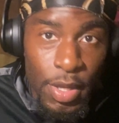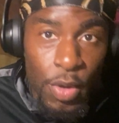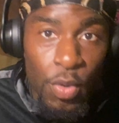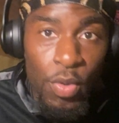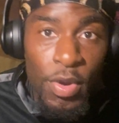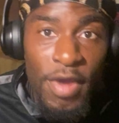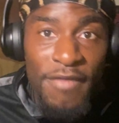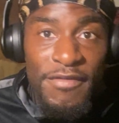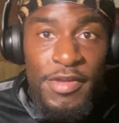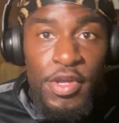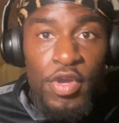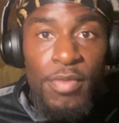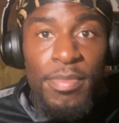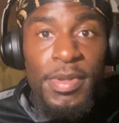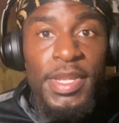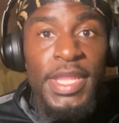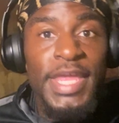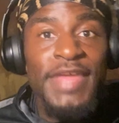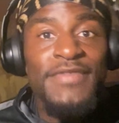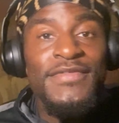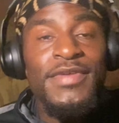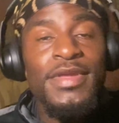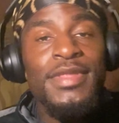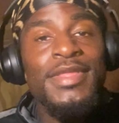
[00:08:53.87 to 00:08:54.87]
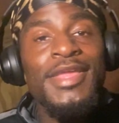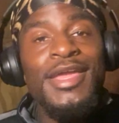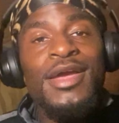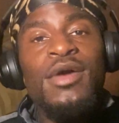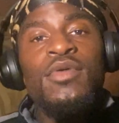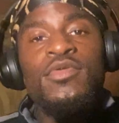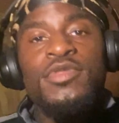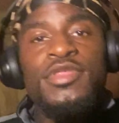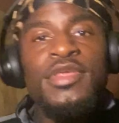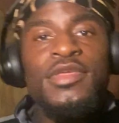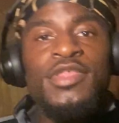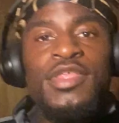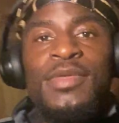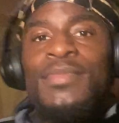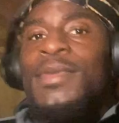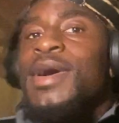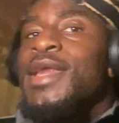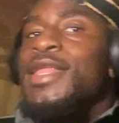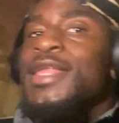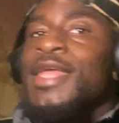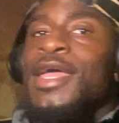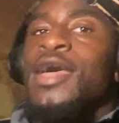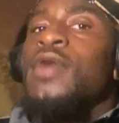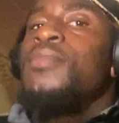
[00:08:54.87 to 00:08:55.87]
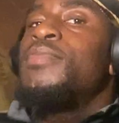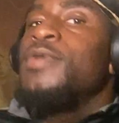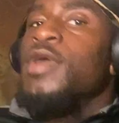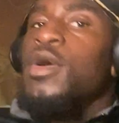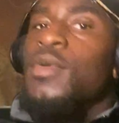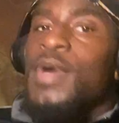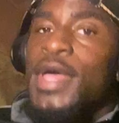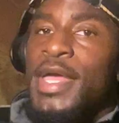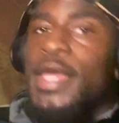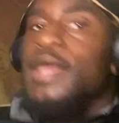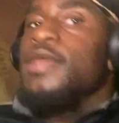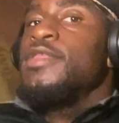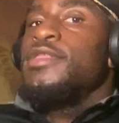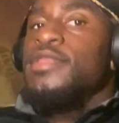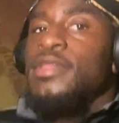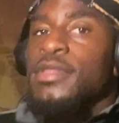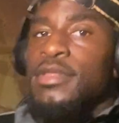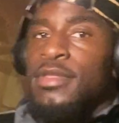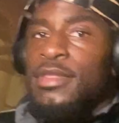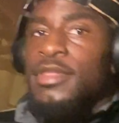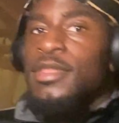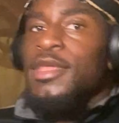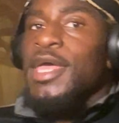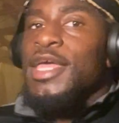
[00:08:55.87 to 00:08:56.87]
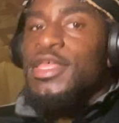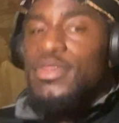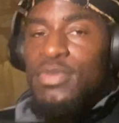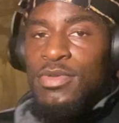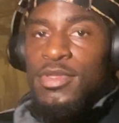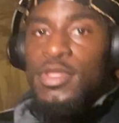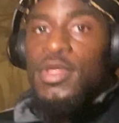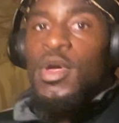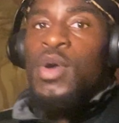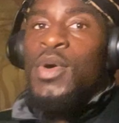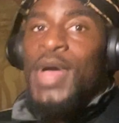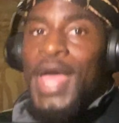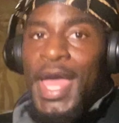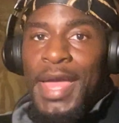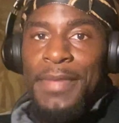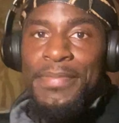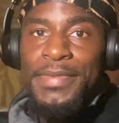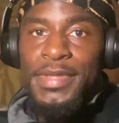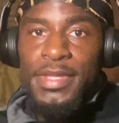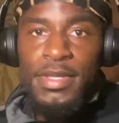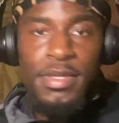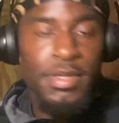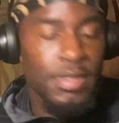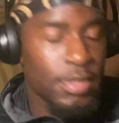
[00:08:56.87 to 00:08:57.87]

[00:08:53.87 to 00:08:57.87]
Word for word: Whoever you believe in, they're going to send somebody to help your ass. That's what's going to happen.